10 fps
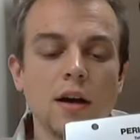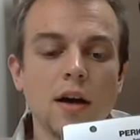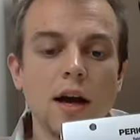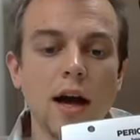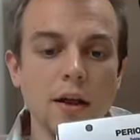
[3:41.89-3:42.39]

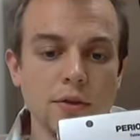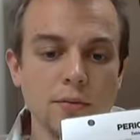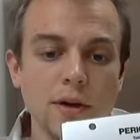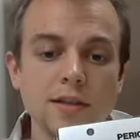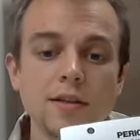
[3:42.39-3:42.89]
The
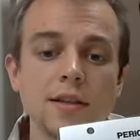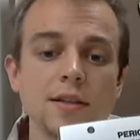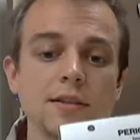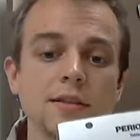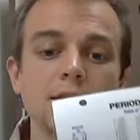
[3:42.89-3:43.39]
rest of
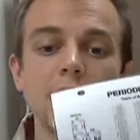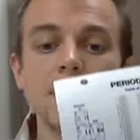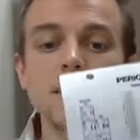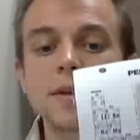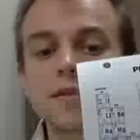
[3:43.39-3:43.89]
these
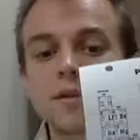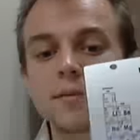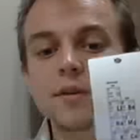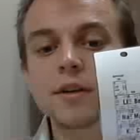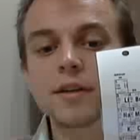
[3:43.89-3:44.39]
elements on the
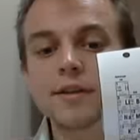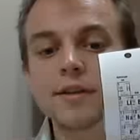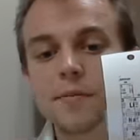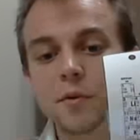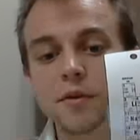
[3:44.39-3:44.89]
periodic
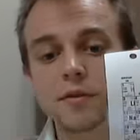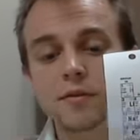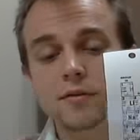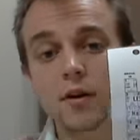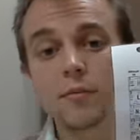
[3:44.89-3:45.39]
table
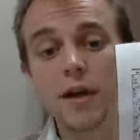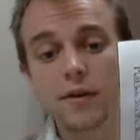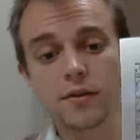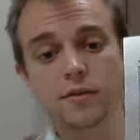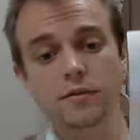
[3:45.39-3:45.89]
are
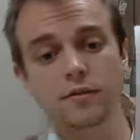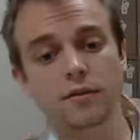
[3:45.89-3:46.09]
metals.